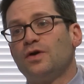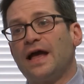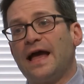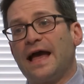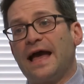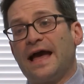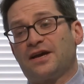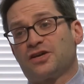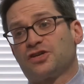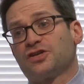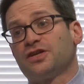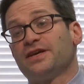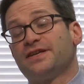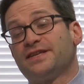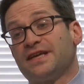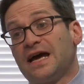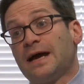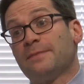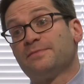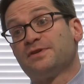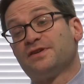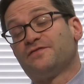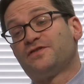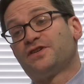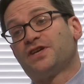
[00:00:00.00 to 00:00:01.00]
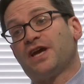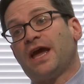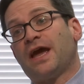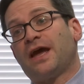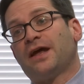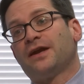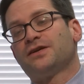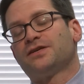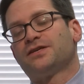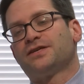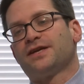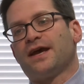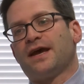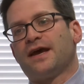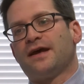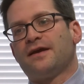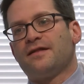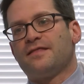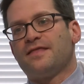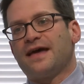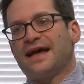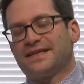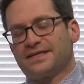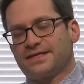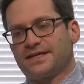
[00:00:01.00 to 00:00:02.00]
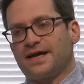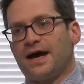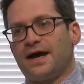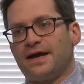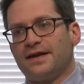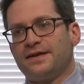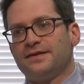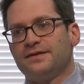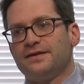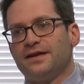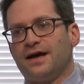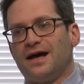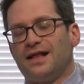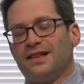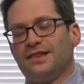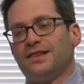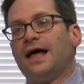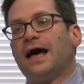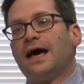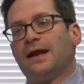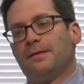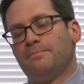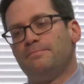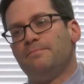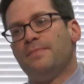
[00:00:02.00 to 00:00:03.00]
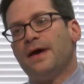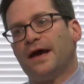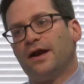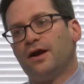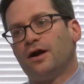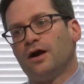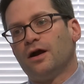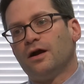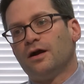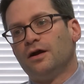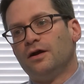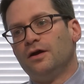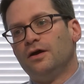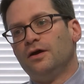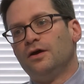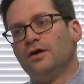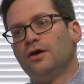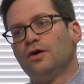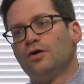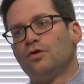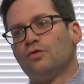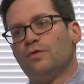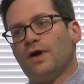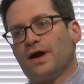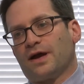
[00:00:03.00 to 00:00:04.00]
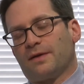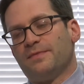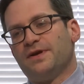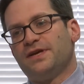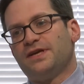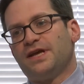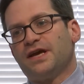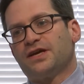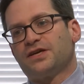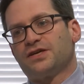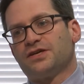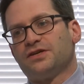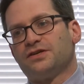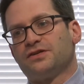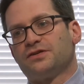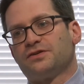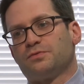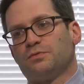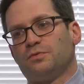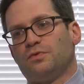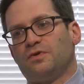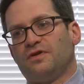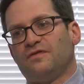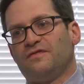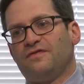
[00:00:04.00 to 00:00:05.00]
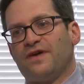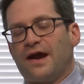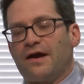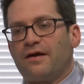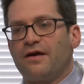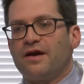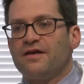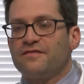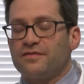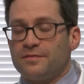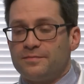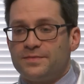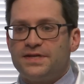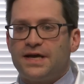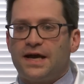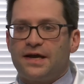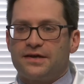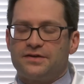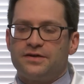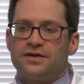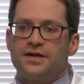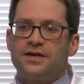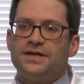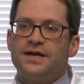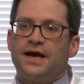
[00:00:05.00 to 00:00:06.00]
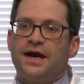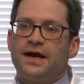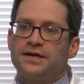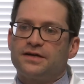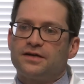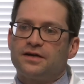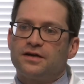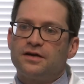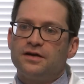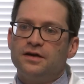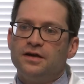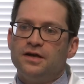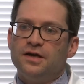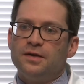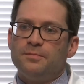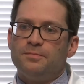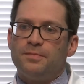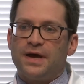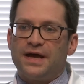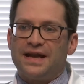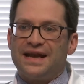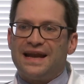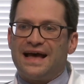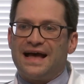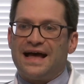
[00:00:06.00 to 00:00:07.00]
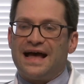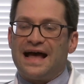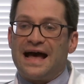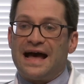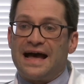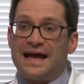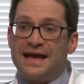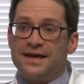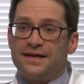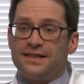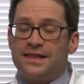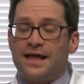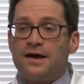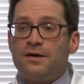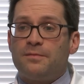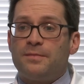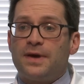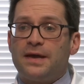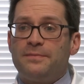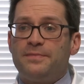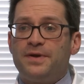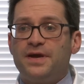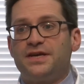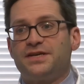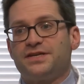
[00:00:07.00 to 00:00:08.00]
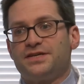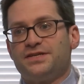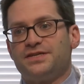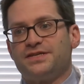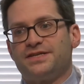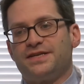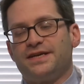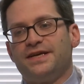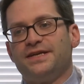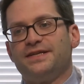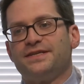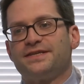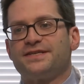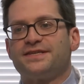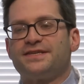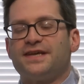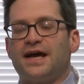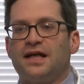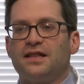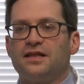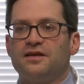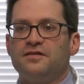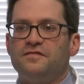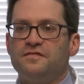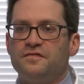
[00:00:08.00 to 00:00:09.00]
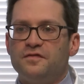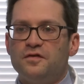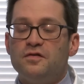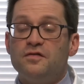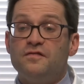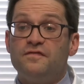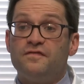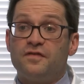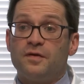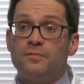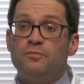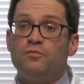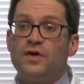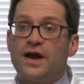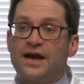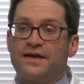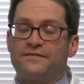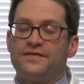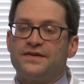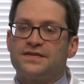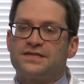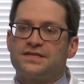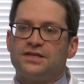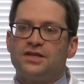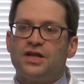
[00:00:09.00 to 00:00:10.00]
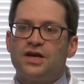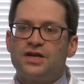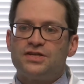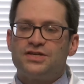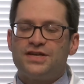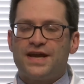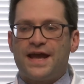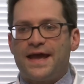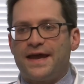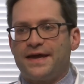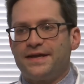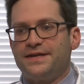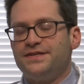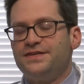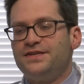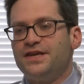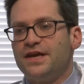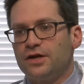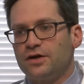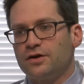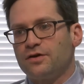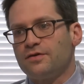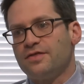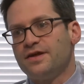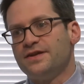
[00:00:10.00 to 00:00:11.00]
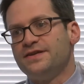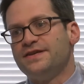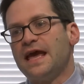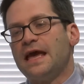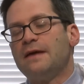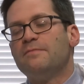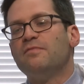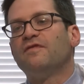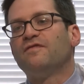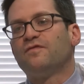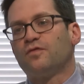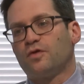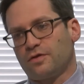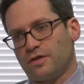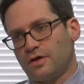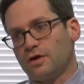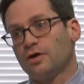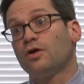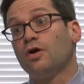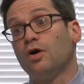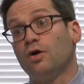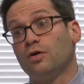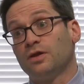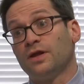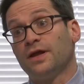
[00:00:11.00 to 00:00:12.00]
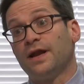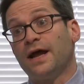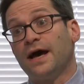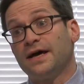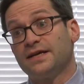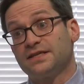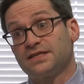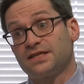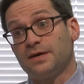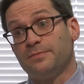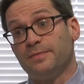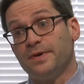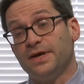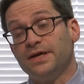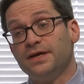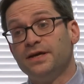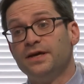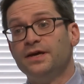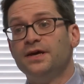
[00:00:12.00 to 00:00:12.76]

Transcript: Actually, times have changed, and that's gotten a lot better. Recommendations will vary from doctor to doctor, but I allow my patients to eat solid food for breakfast, lunch, and dinner the day before their colonoscopy.